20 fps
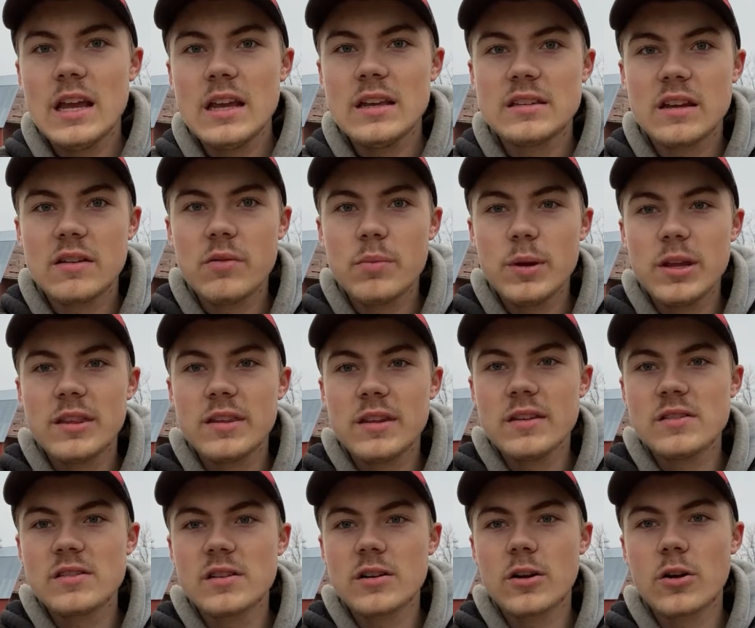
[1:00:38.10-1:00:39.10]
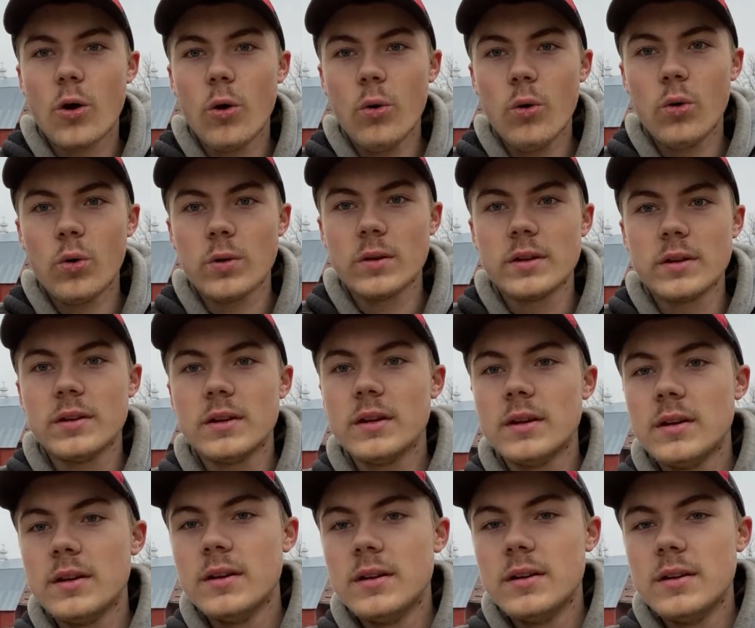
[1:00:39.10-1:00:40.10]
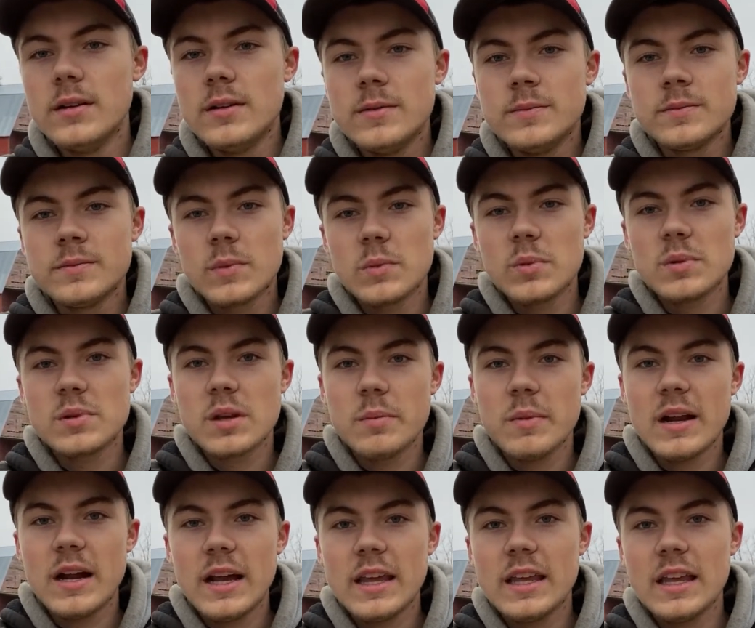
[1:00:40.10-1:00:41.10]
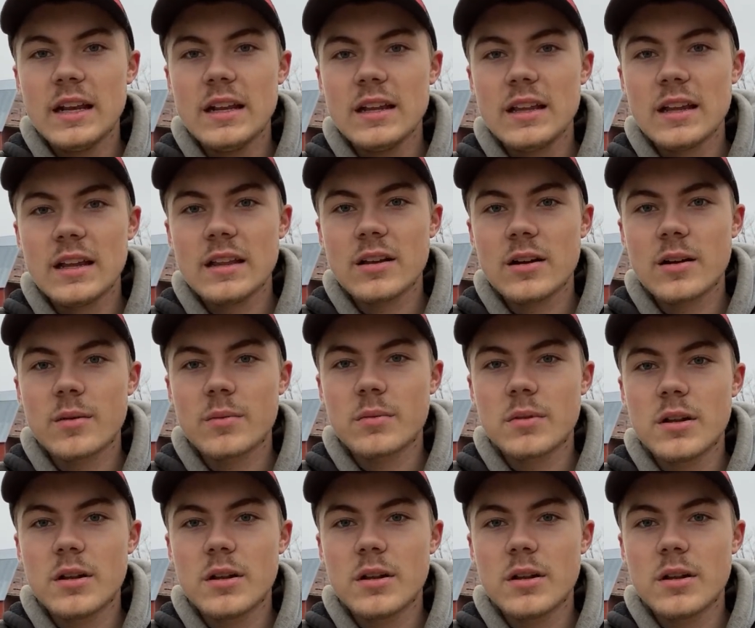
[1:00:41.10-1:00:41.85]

everybody thinks they're gold. Which, I mean, I get it that they're